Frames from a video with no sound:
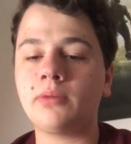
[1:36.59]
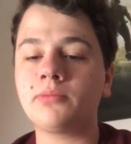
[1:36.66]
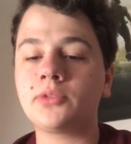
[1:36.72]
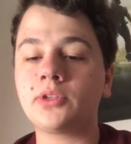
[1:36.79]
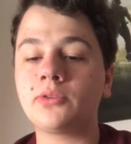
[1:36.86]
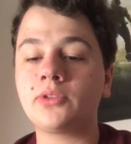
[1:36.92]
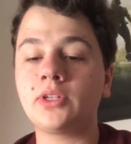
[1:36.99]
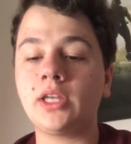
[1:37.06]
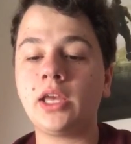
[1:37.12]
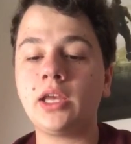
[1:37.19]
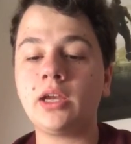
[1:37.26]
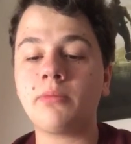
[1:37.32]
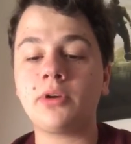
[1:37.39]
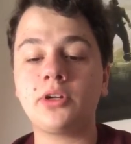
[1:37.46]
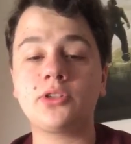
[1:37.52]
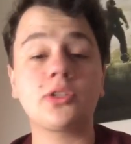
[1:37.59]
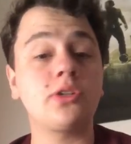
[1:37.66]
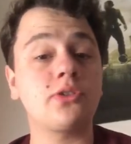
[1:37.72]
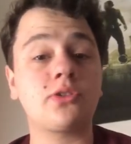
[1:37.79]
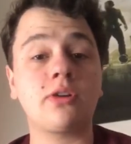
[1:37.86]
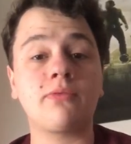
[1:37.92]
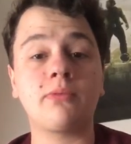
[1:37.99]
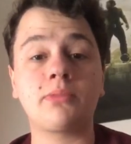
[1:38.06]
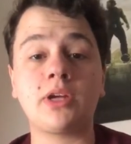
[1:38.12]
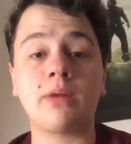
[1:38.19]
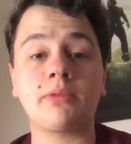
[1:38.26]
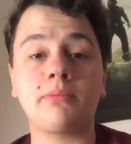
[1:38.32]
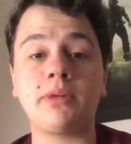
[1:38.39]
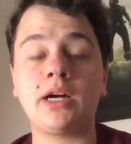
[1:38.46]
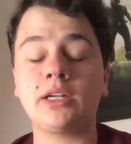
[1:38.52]
So today I'm just going to start from top
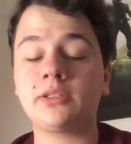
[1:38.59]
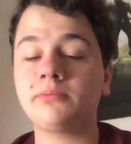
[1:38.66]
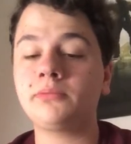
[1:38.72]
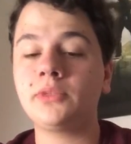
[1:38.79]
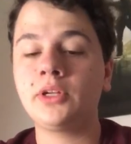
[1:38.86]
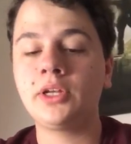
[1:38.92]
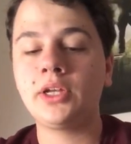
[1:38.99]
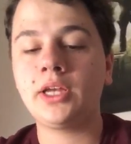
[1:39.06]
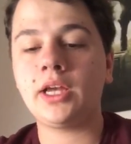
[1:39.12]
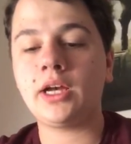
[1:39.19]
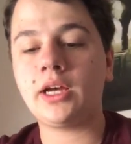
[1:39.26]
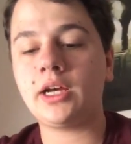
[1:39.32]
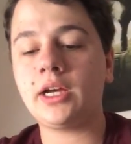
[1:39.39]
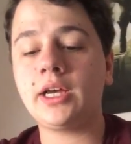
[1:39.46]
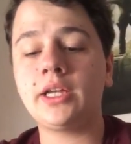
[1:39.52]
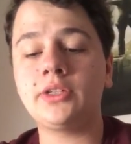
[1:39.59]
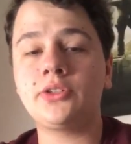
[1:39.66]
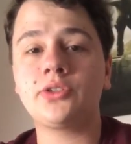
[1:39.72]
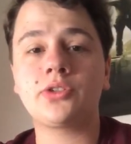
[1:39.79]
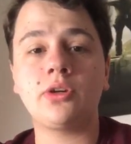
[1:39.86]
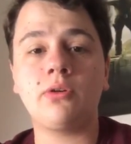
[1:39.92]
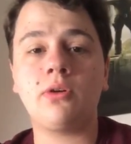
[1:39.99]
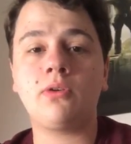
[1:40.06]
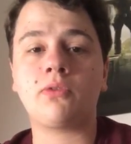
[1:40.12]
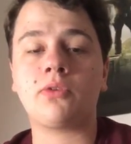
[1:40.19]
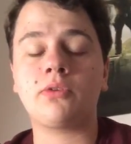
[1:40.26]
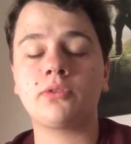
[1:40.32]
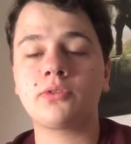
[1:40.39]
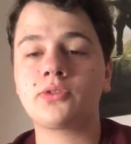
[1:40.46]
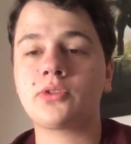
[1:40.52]
to bottom and just go
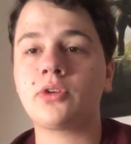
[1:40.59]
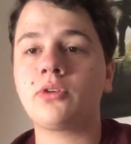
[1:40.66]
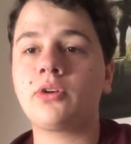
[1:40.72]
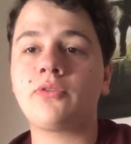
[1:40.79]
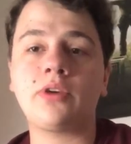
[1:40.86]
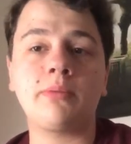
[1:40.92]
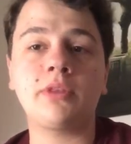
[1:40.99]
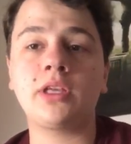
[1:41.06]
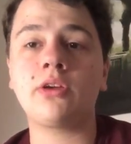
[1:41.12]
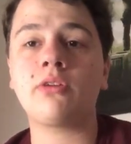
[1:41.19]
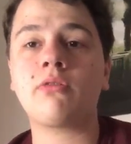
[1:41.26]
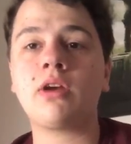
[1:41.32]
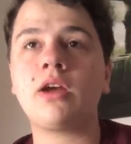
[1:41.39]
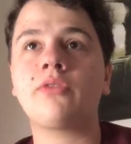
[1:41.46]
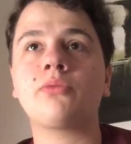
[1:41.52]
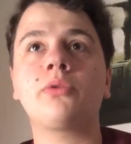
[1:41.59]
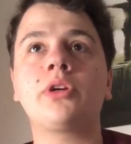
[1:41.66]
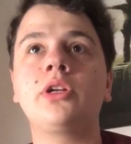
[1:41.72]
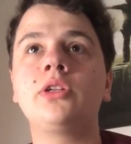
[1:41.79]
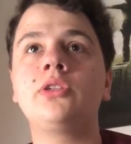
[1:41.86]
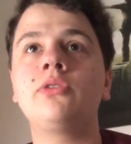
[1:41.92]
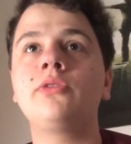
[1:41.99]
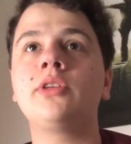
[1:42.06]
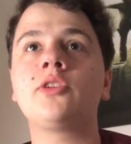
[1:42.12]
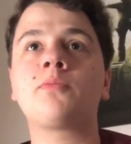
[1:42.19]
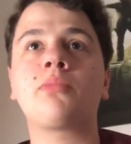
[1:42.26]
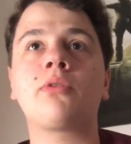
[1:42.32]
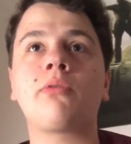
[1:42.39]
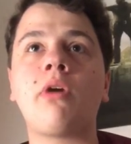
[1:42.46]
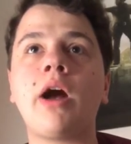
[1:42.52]
over. So if I'm in the aircraft, we're going to do this
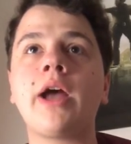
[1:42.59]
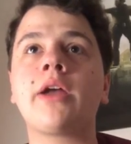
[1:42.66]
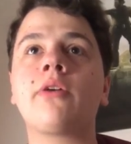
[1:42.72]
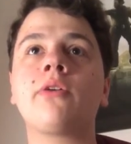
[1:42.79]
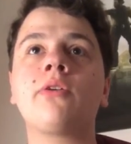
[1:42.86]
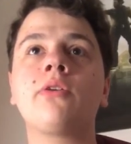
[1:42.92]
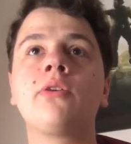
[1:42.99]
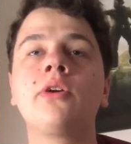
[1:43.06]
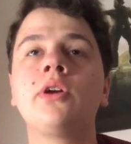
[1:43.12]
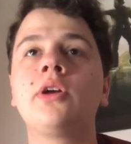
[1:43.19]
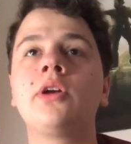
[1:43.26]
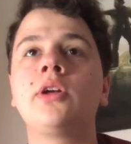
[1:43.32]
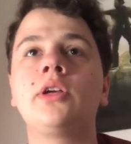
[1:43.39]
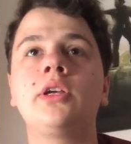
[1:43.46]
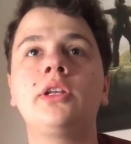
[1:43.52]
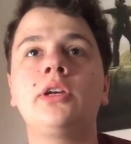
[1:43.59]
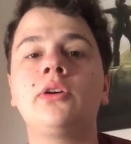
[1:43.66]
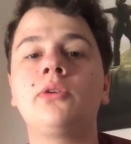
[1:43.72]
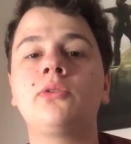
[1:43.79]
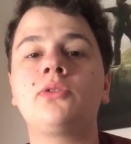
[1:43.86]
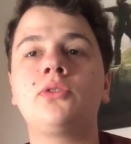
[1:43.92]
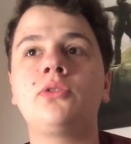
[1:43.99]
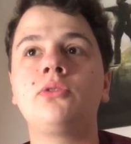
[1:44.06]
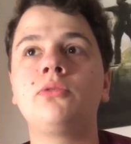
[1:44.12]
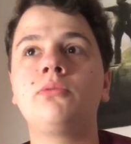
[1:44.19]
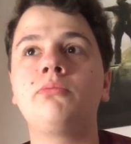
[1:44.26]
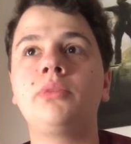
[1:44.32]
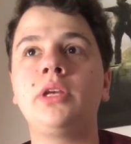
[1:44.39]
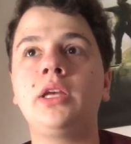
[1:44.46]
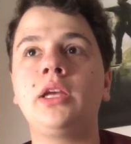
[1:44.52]
prior to
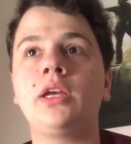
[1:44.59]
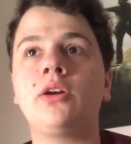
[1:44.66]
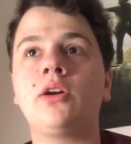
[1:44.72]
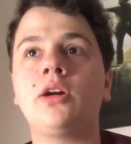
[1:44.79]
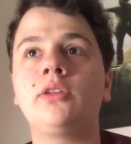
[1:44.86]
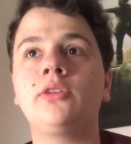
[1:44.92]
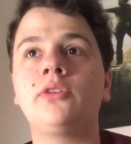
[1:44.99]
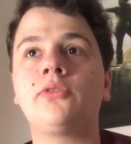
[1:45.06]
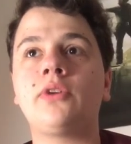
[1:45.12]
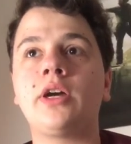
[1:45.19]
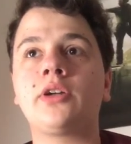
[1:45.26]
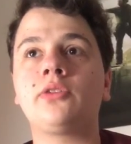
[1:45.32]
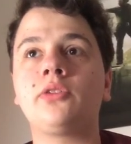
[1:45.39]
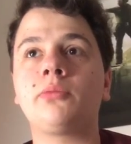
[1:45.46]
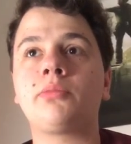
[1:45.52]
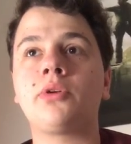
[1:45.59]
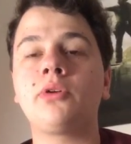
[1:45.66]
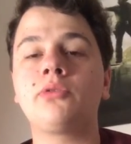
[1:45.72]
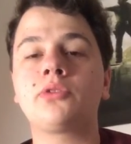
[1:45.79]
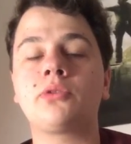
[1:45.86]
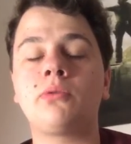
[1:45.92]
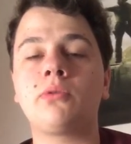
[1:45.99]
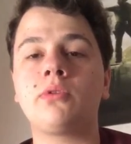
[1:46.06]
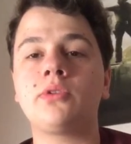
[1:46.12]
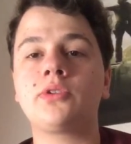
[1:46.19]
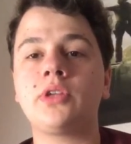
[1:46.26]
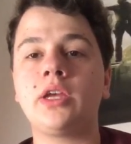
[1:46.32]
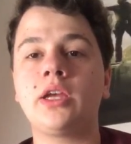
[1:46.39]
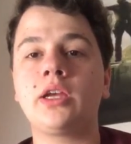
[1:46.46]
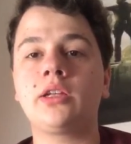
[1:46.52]
being on the final approach
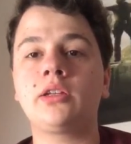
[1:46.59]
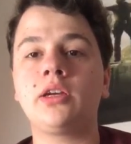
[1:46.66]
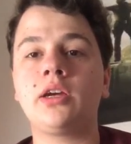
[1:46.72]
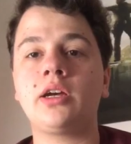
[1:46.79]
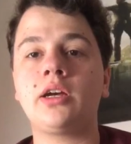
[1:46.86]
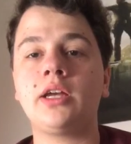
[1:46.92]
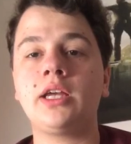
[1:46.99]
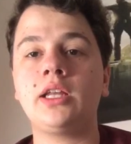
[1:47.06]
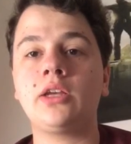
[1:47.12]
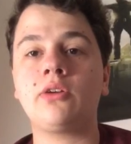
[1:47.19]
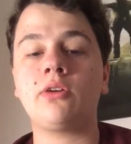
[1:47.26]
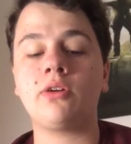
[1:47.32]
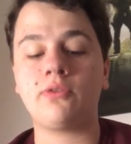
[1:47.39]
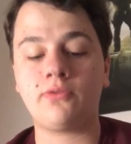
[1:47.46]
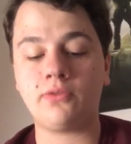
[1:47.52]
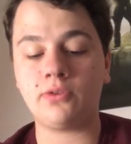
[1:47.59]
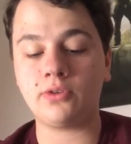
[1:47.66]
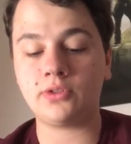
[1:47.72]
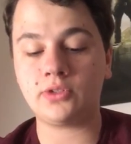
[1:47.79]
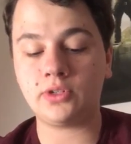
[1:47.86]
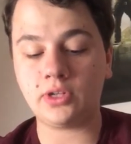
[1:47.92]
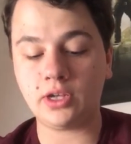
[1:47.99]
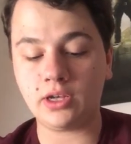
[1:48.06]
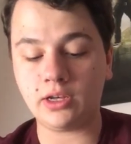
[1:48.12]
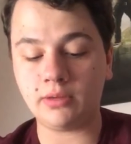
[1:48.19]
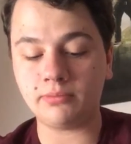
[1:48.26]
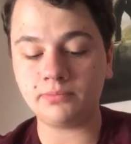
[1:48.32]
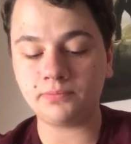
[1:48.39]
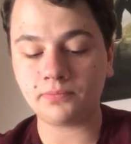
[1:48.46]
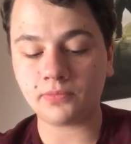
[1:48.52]
course and hitting our first
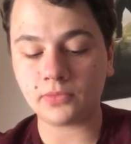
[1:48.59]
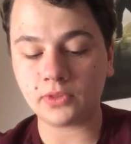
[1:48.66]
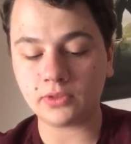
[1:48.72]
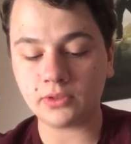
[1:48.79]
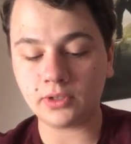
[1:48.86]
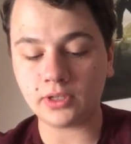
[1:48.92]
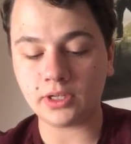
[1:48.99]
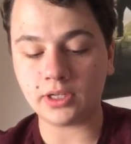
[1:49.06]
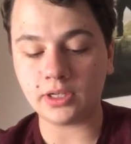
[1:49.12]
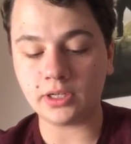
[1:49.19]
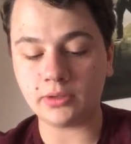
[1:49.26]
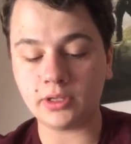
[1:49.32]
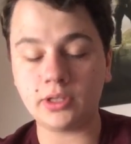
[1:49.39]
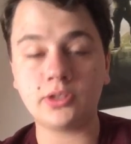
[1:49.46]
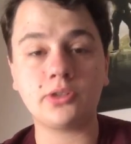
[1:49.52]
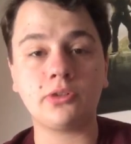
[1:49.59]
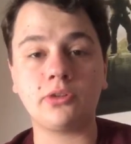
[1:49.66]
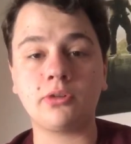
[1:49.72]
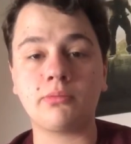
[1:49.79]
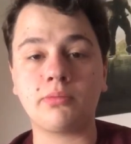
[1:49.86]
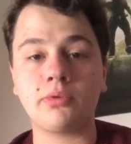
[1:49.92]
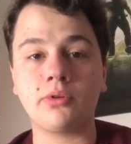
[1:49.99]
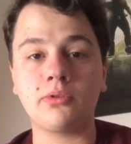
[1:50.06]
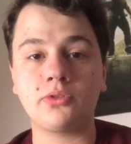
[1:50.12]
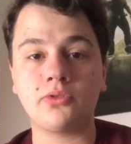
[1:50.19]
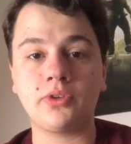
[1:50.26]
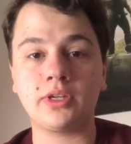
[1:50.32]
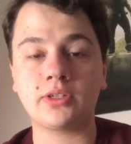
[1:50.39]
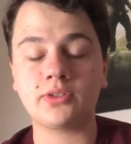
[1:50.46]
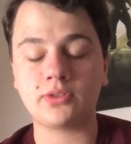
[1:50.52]
initial approach
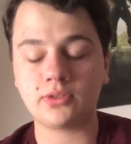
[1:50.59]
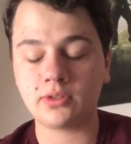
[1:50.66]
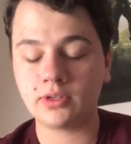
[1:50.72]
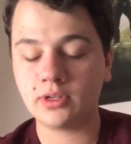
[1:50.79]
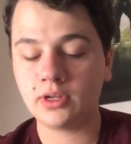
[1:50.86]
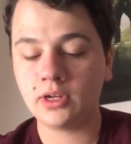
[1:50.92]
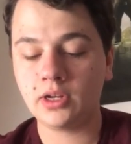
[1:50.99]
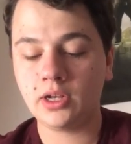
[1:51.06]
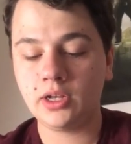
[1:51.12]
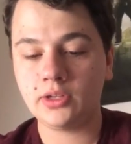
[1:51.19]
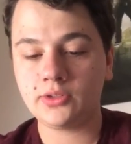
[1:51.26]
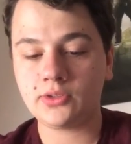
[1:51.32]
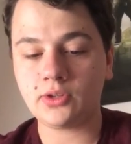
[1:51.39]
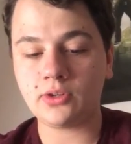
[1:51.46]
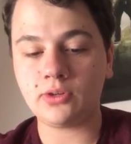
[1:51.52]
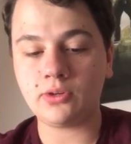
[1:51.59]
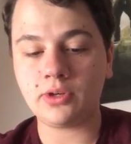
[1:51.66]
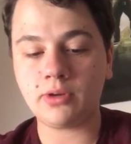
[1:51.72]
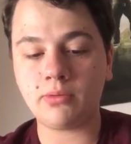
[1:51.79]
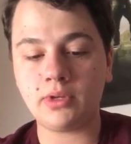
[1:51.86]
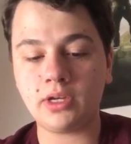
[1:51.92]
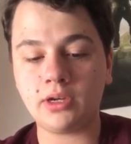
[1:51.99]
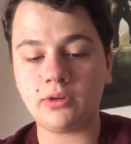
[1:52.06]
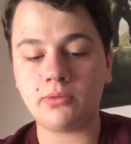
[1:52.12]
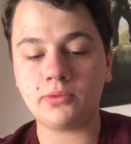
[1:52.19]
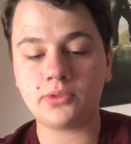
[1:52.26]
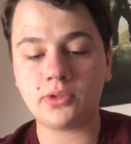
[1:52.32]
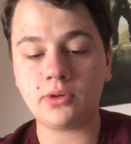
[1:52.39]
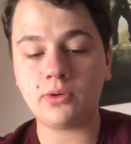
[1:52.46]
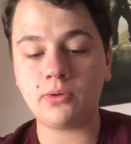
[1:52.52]
fix. So here we go.
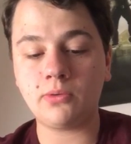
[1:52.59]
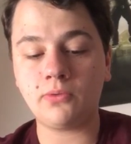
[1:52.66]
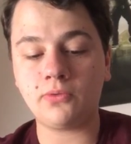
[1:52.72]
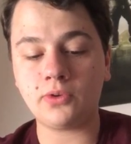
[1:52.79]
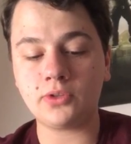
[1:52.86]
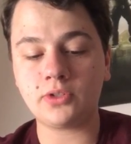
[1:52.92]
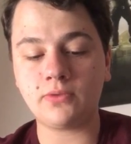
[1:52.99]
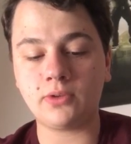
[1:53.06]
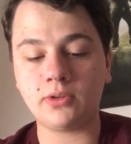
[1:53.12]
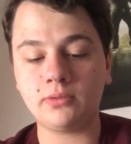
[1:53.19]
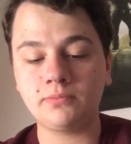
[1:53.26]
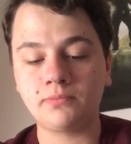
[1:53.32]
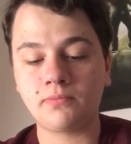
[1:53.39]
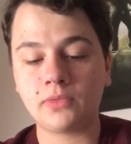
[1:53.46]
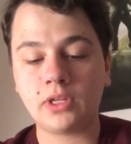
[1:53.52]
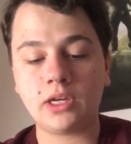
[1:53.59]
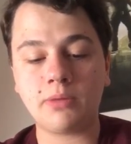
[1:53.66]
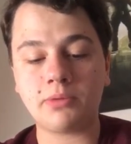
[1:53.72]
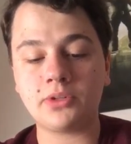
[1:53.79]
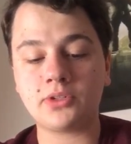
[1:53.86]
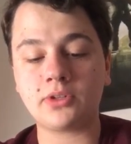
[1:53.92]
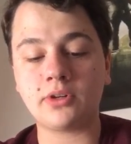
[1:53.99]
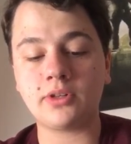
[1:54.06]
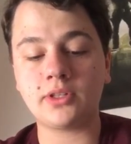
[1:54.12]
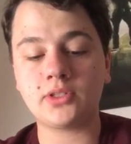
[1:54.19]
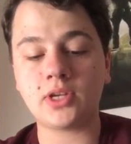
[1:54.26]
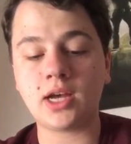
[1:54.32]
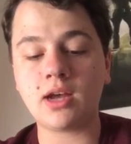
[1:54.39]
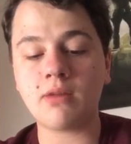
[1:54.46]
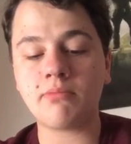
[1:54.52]
So first of all, I'm going to start at the
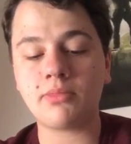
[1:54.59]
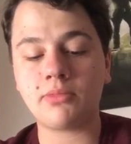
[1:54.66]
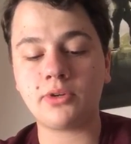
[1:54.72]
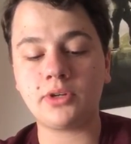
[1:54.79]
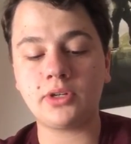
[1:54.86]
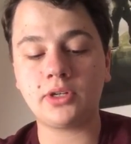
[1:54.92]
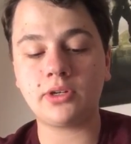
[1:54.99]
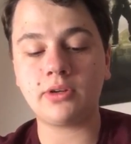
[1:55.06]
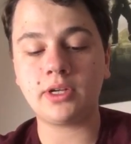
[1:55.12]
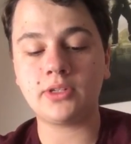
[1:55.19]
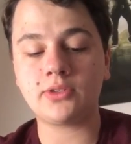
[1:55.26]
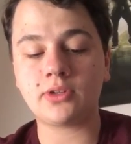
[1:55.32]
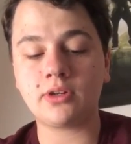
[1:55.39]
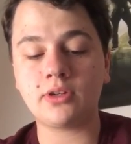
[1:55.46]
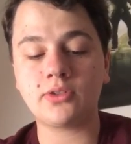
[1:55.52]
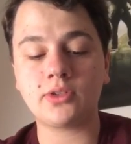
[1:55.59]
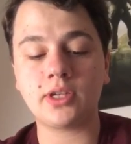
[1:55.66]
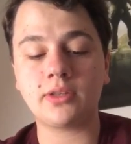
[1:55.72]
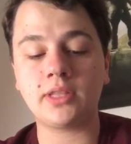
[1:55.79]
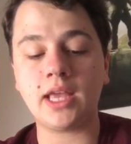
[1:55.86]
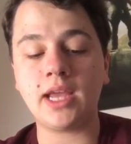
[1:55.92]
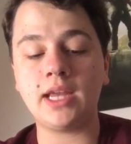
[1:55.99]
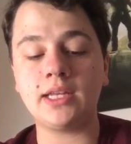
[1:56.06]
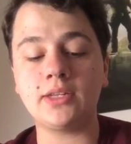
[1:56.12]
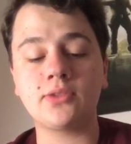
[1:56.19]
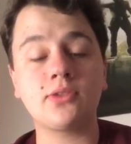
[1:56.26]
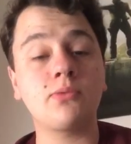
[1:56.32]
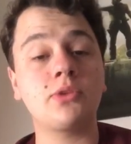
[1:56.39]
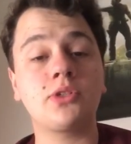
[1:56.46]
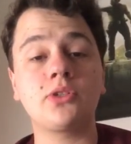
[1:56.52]
top. We're going to go ahead and start is like the
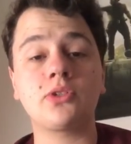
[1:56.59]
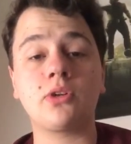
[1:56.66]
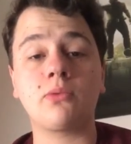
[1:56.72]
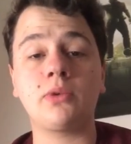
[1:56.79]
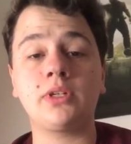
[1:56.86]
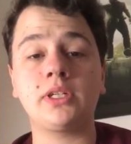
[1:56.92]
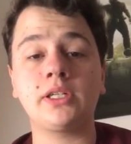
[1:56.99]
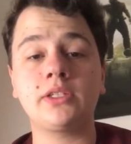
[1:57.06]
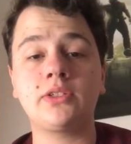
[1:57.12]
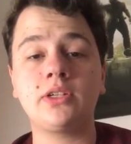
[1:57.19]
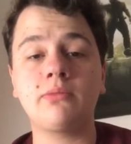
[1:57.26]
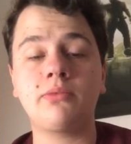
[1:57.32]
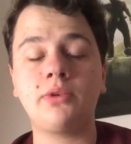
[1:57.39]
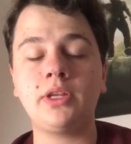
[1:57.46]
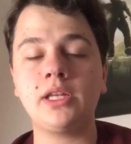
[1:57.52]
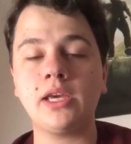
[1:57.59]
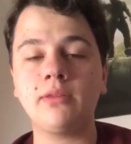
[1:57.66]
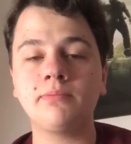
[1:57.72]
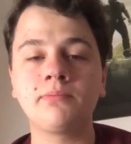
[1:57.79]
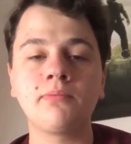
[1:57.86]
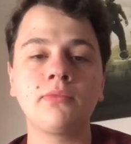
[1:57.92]
ATIS, which is our 119.8.